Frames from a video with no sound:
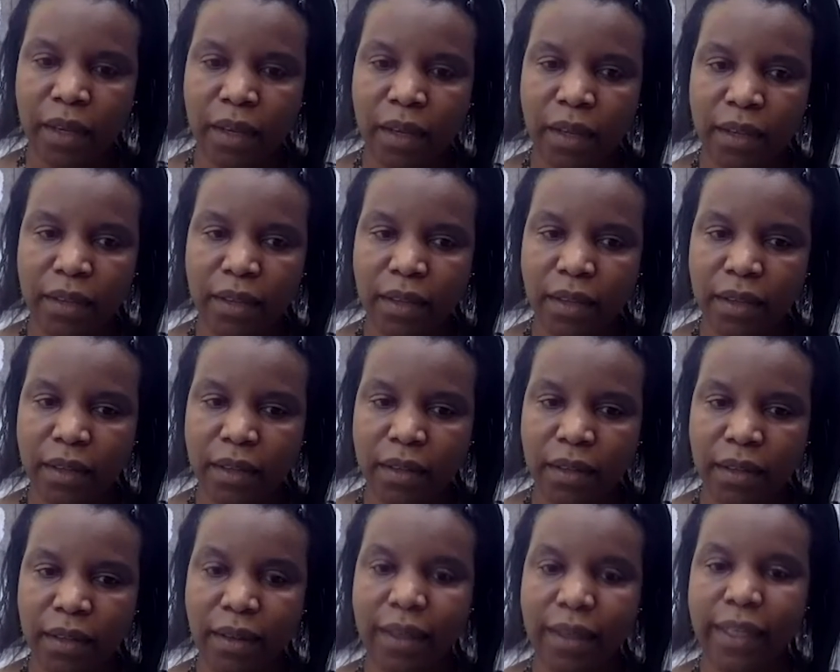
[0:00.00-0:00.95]
I think
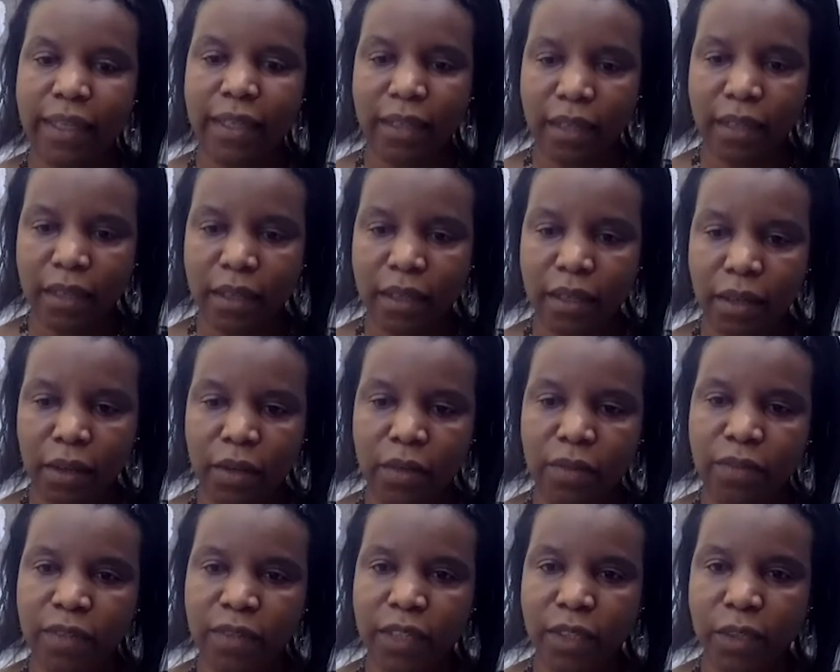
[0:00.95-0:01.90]
likely,
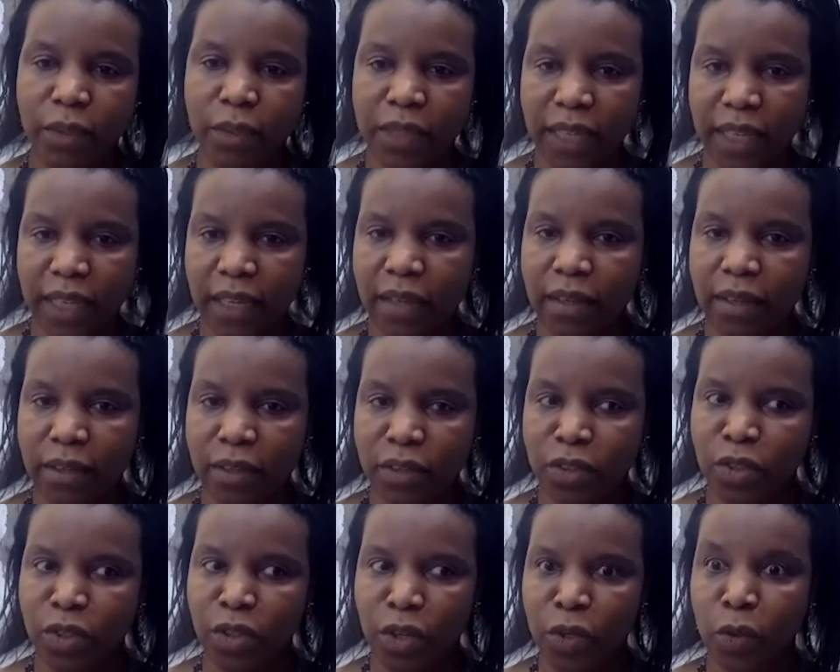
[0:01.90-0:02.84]
hopefully, to adhere
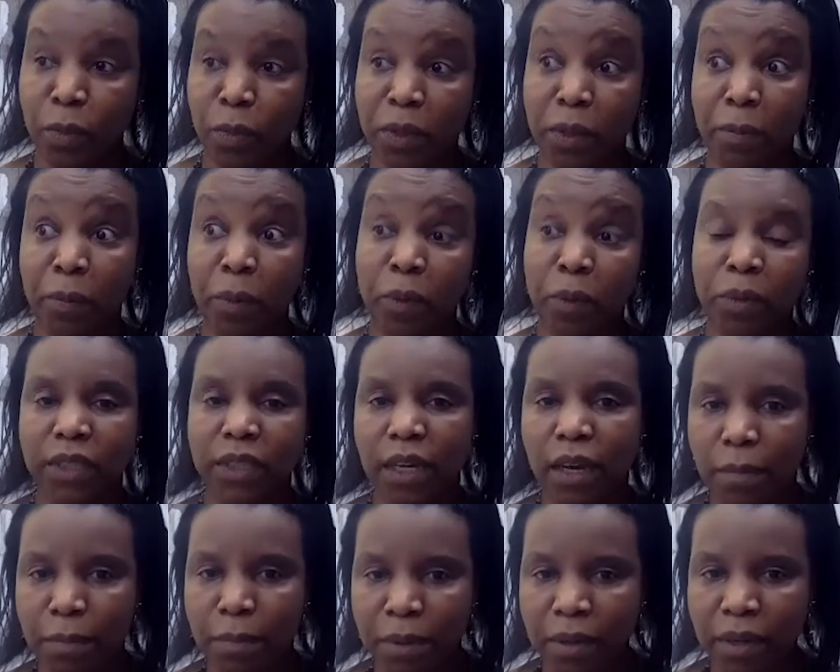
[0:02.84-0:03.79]
because you know you'll be pulled
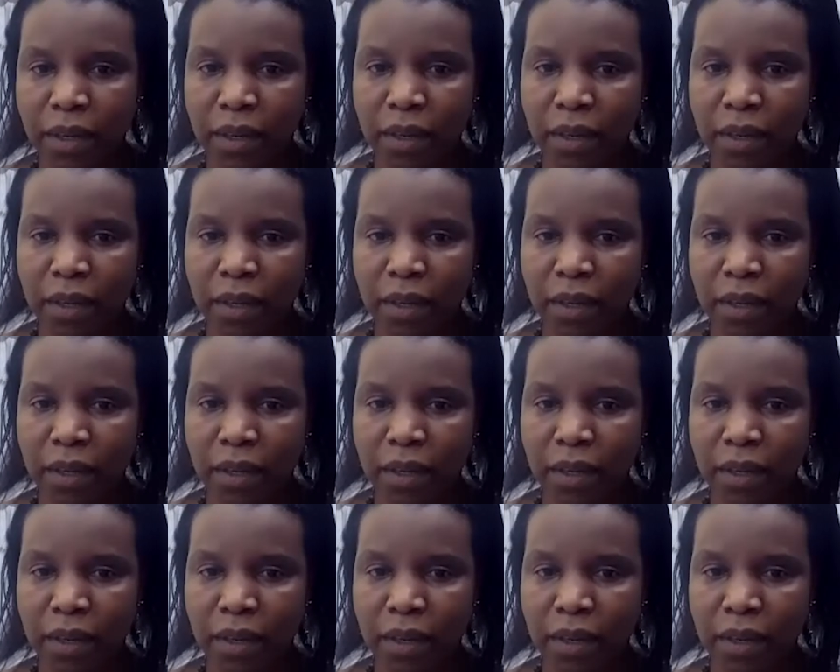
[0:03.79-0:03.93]
up